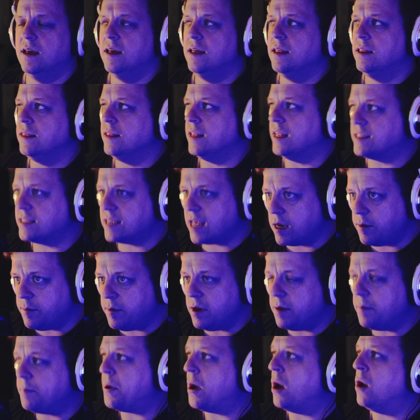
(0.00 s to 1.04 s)
Let's get him in
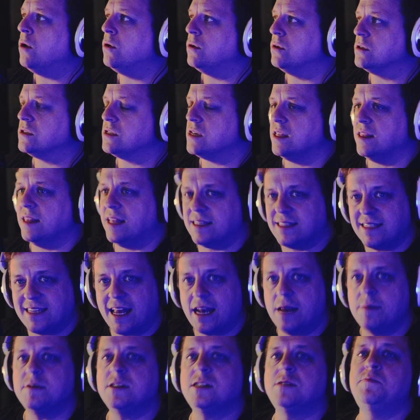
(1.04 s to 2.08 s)
a pose. Let's get
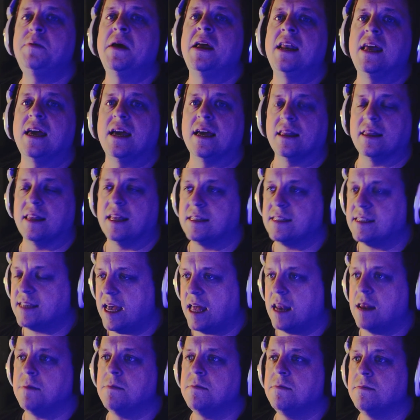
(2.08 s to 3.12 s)
him spinning. Let's
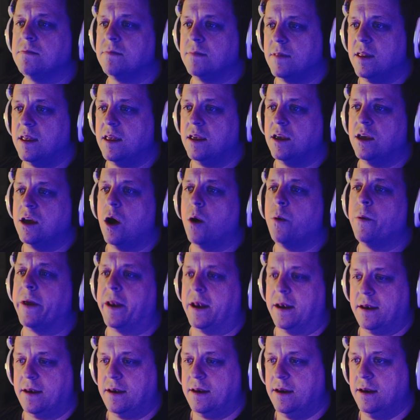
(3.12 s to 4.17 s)
get him going.
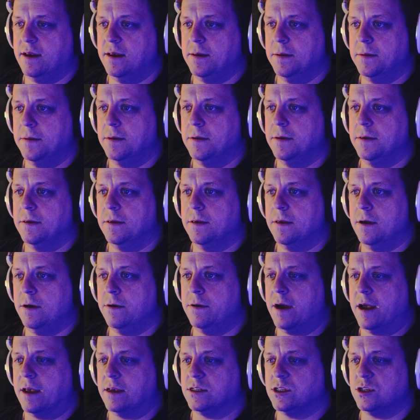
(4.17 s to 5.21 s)
All
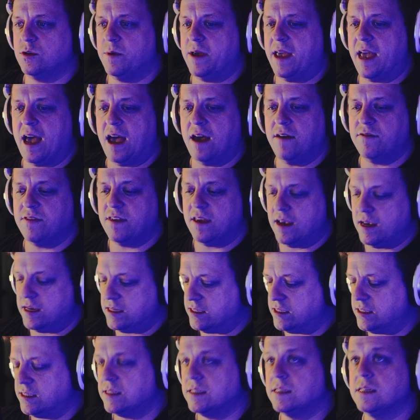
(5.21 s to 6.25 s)
right, so we have
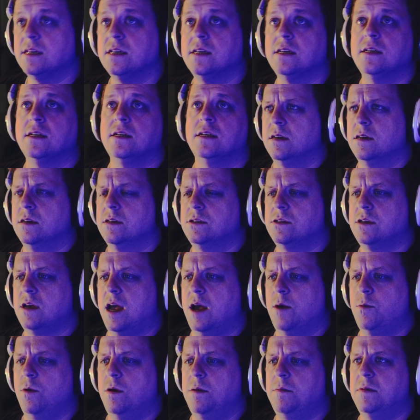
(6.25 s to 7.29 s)
this. So
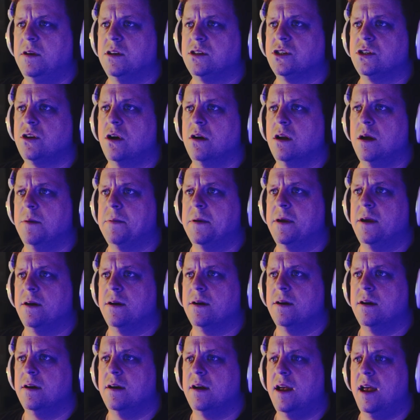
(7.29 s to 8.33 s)
I want him to start up
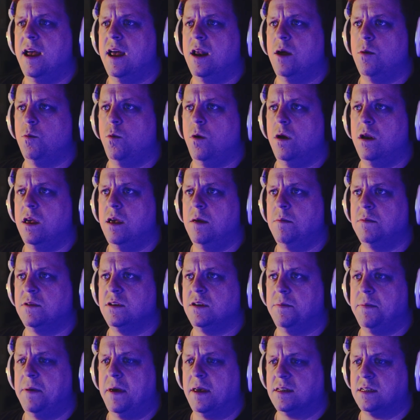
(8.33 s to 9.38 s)
here, and I want him to
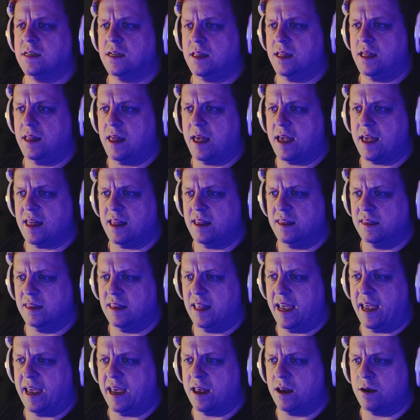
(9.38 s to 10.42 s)
basically like
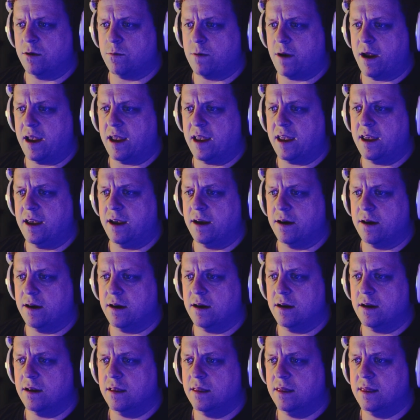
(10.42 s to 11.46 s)
land right here.
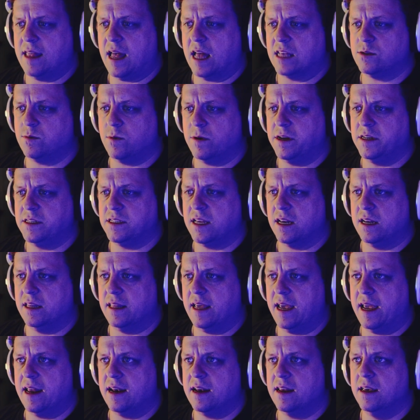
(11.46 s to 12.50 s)
That's where he's gonna
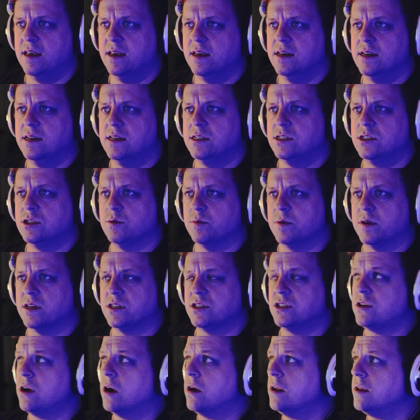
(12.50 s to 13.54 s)
land. So we're gonna
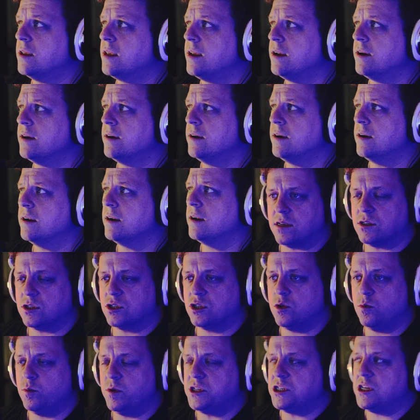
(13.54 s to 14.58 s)
start up here.
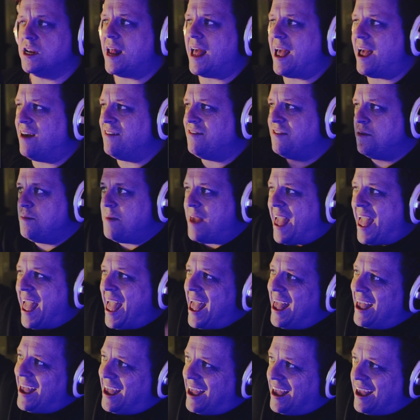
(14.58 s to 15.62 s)
So we should have him
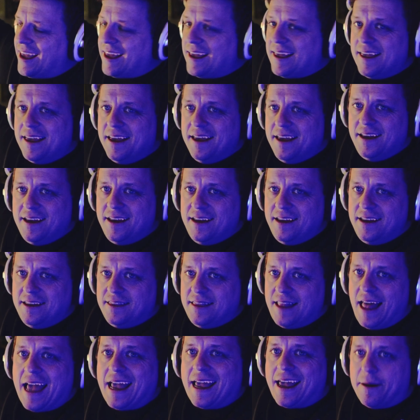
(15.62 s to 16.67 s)
hanging
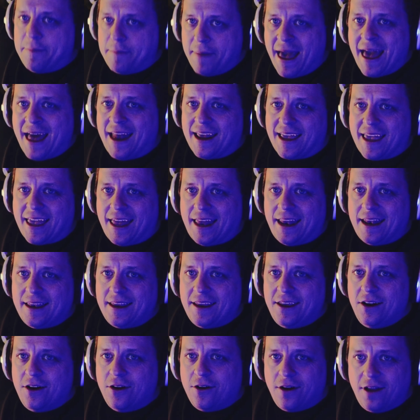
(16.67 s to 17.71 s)
like a mannequin,
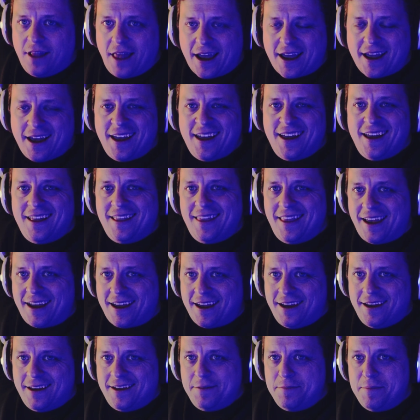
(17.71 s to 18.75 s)
you know, or like
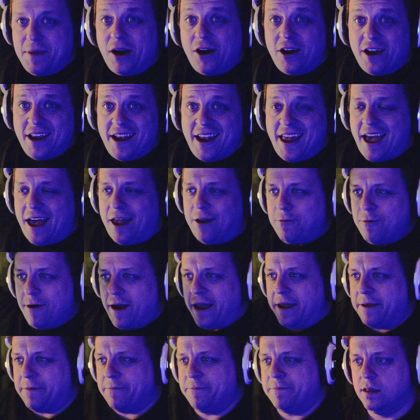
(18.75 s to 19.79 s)
a marionette,
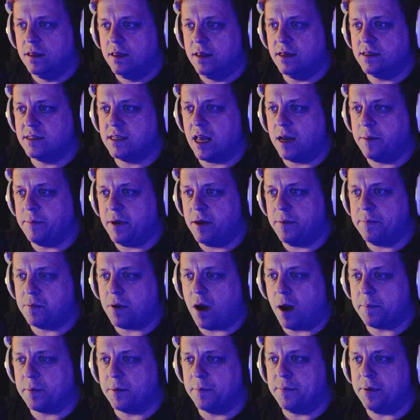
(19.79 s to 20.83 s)
right? Let's get him in a
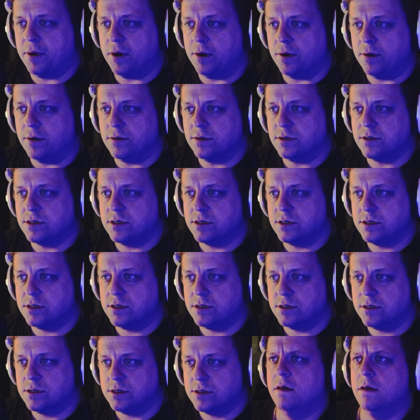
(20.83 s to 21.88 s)
proper
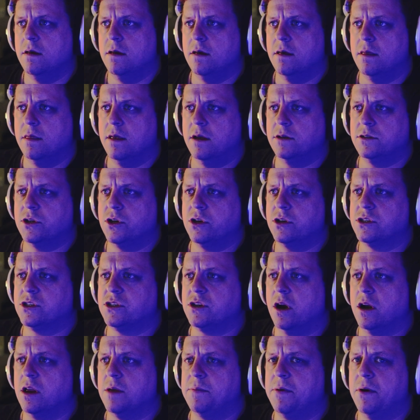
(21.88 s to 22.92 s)
pose. There's a good
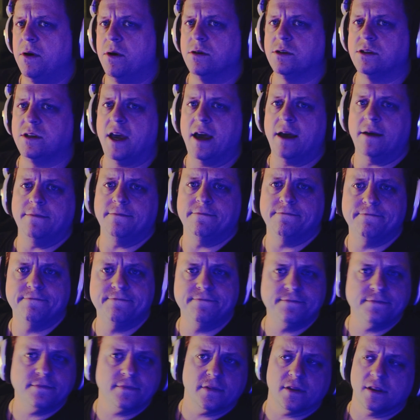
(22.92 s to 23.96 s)
starting pose, yeah?
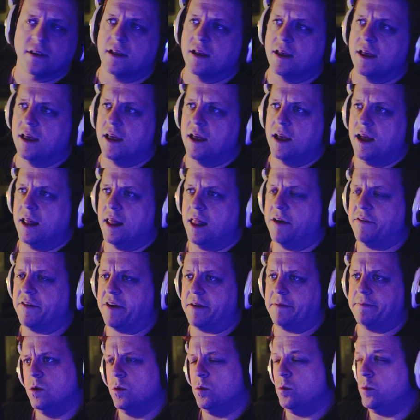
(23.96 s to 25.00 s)
I love it.
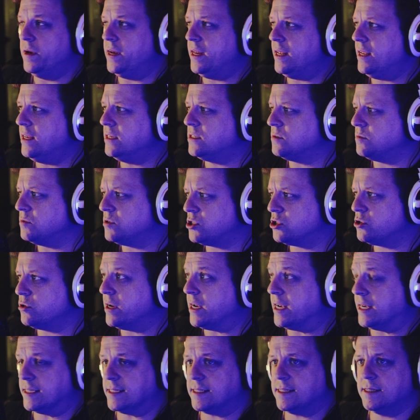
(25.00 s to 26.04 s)
We need some
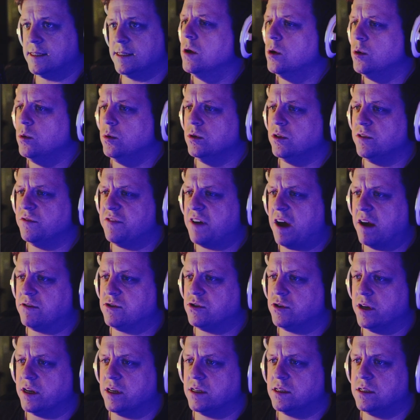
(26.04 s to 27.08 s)
strings. We'll do 5
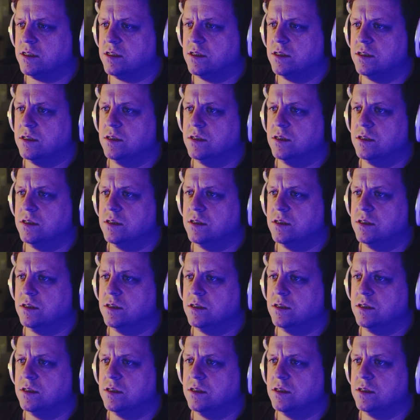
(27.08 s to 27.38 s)
strings.